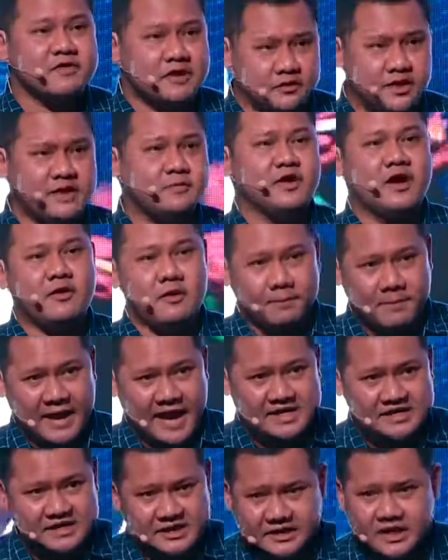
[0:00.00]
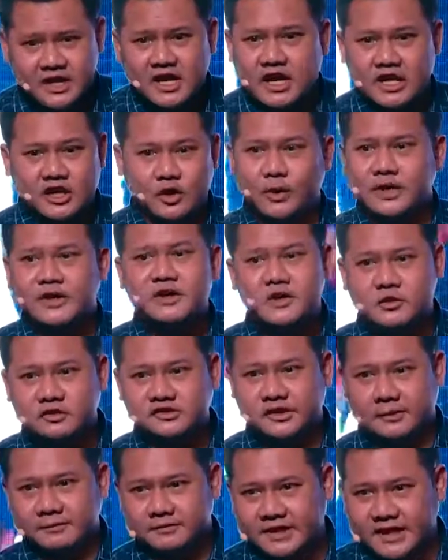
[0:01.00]
a dream. You have a passion. You want to do
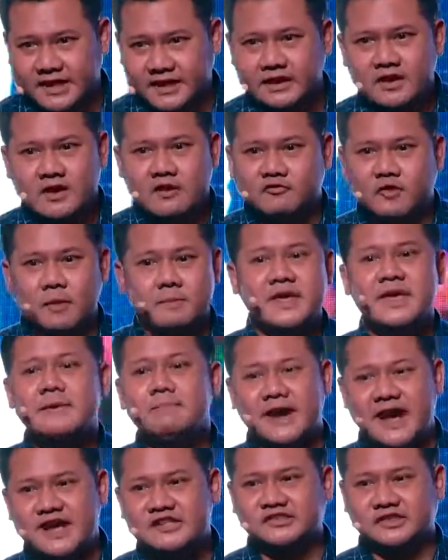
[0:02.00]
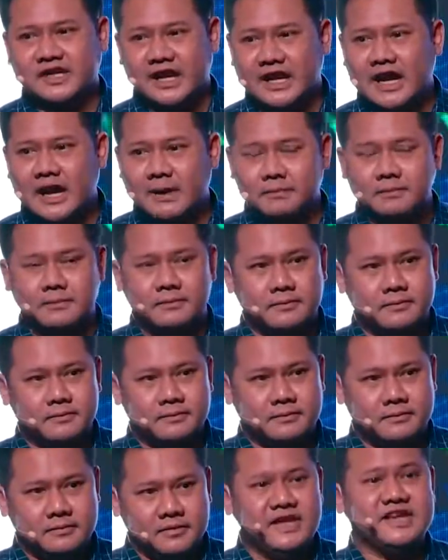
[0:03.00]
something. For me, my startup
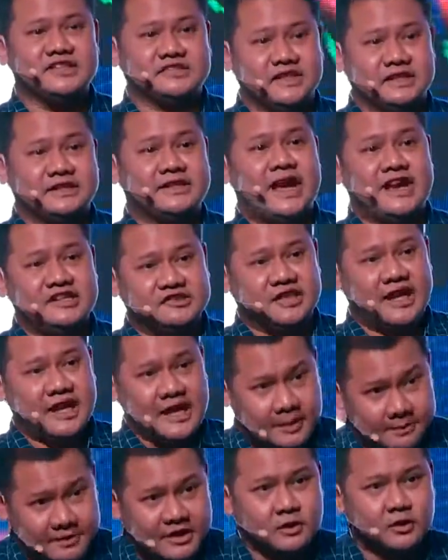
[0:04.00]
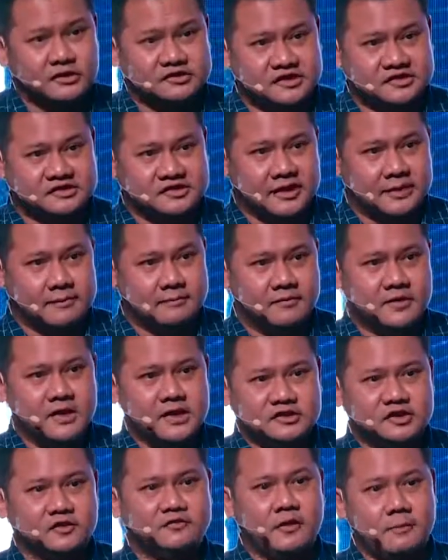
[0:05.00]
is the Thai startup ecosystem.
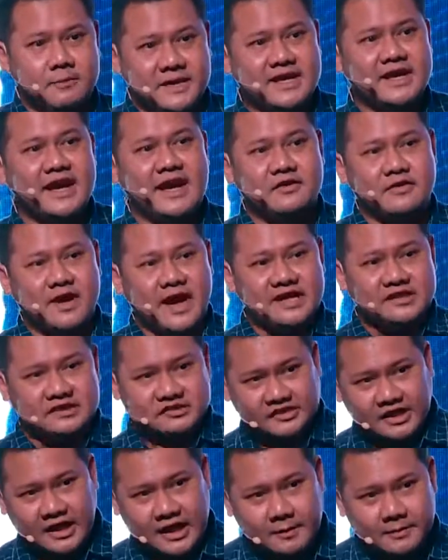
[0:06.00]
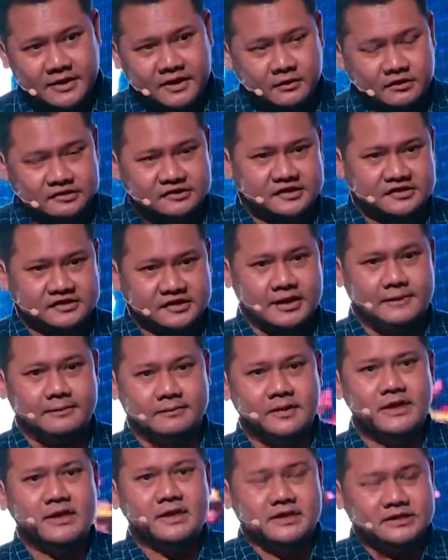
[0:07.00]
So for me, I drive the startup
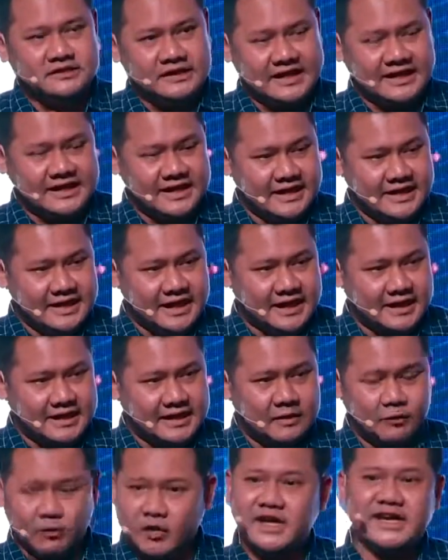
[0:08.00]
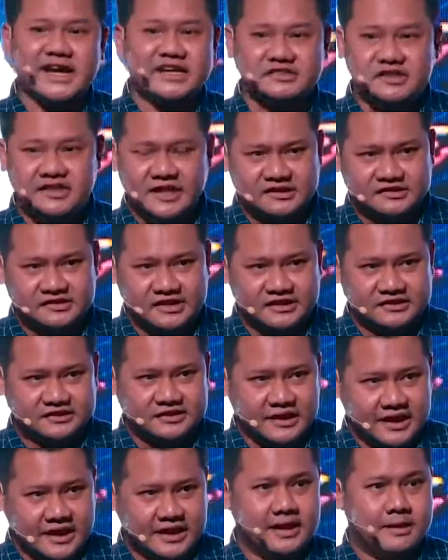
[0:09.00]
ecosystem, and then like what doesn't
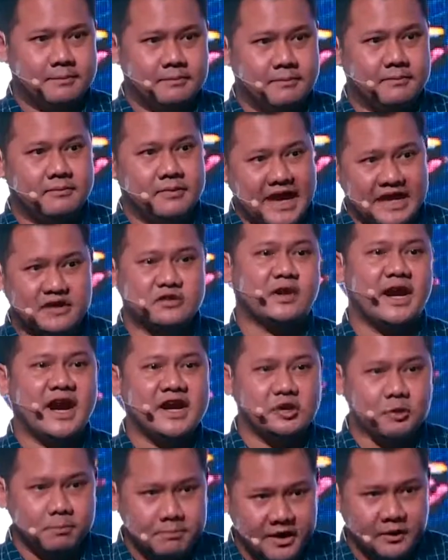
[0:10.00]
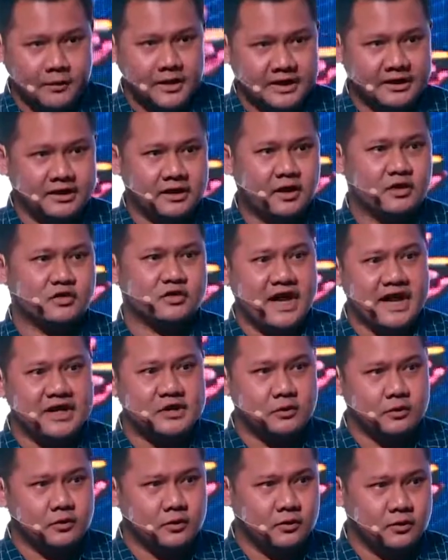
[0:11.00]
exist, like I try to build it or try
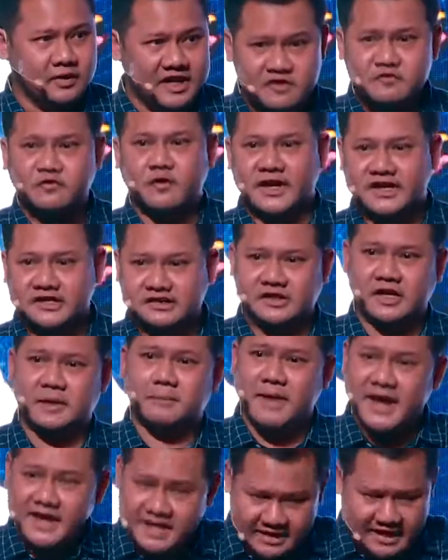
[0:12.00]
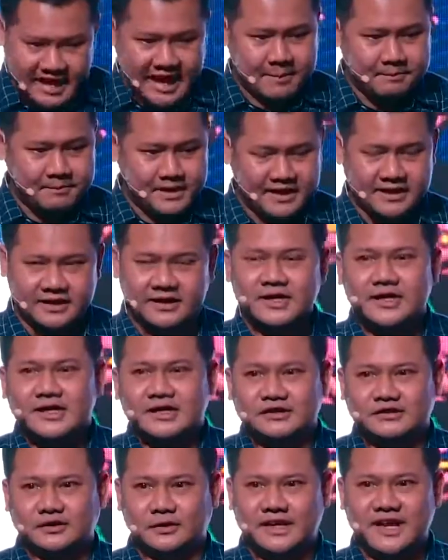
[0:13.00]
to influence and make it happen.
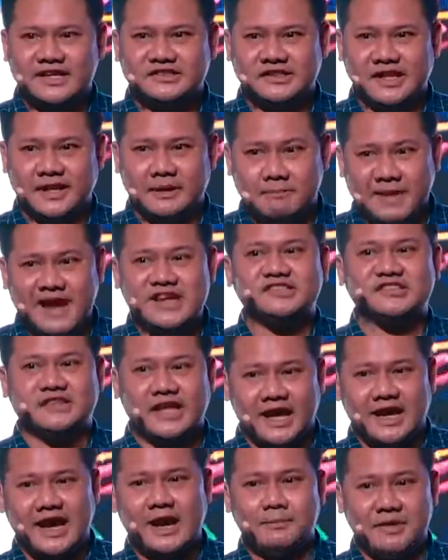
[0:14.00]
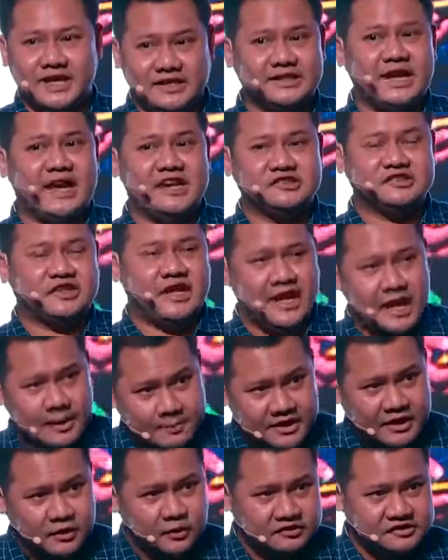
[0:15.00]
So that's like my startup, it's Thai
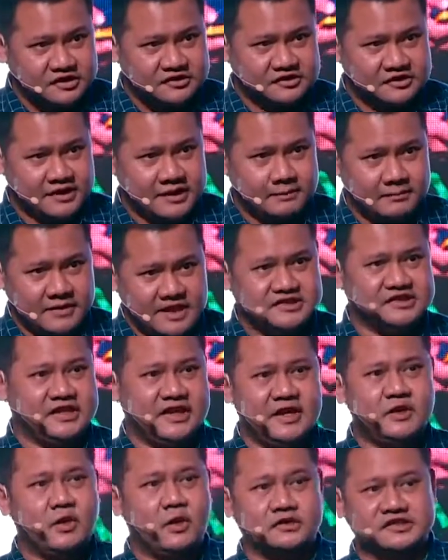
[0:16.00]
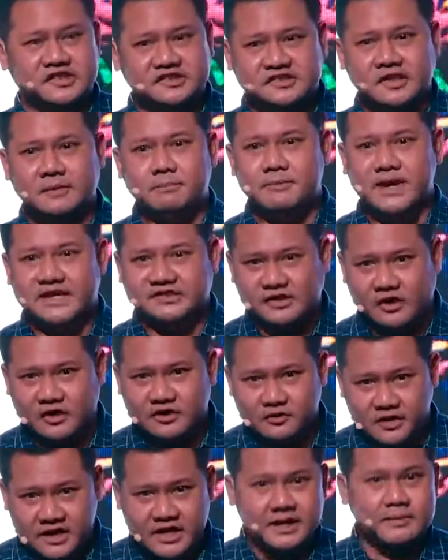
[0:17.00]
startup ecosystem. It's an ecosystem based
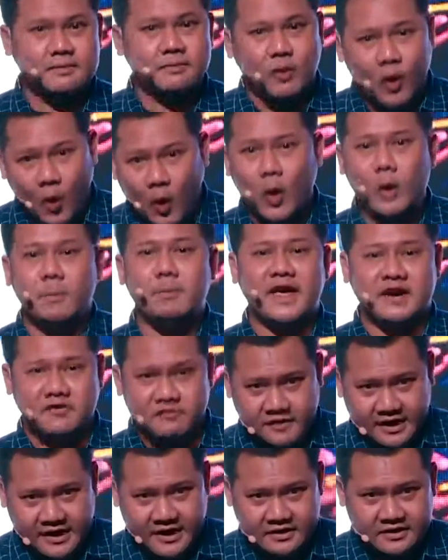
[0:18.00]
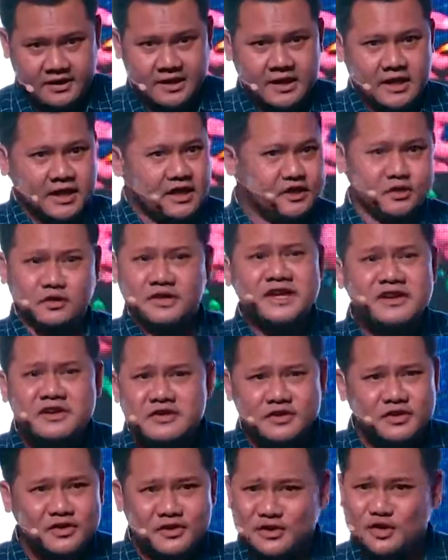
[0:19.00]
on dream, hope, and faith.
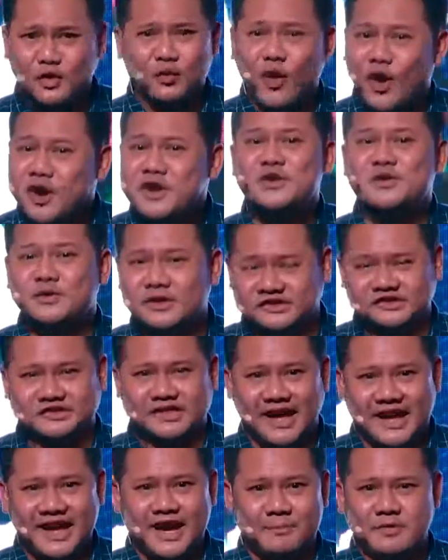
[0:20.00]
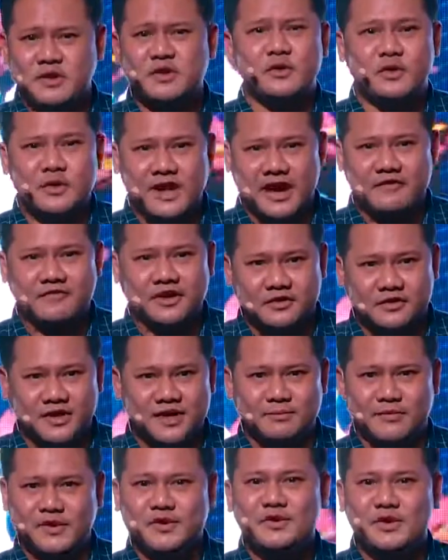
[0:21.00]
You won't do a startup. You don't have a
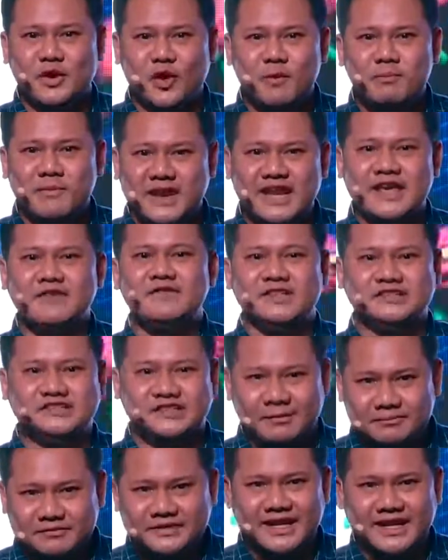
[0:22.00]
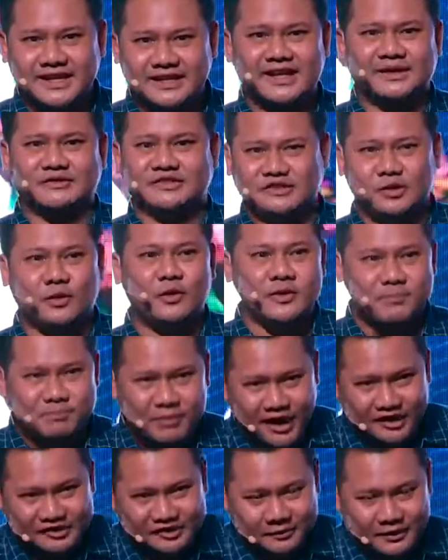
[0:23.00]
dream. You don't believe in something like so
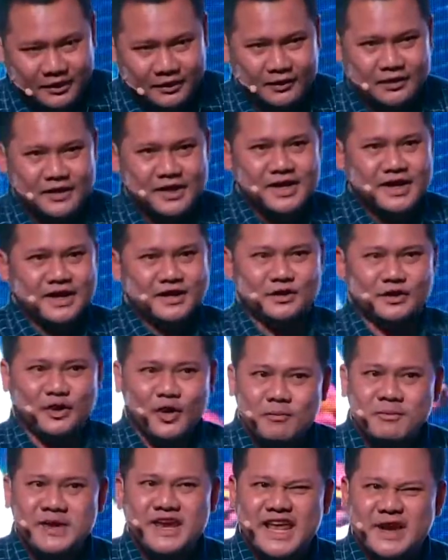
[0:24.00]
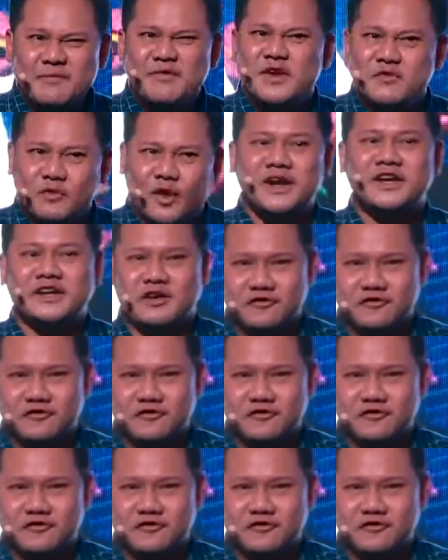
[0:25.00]
impossible. You don't believe in what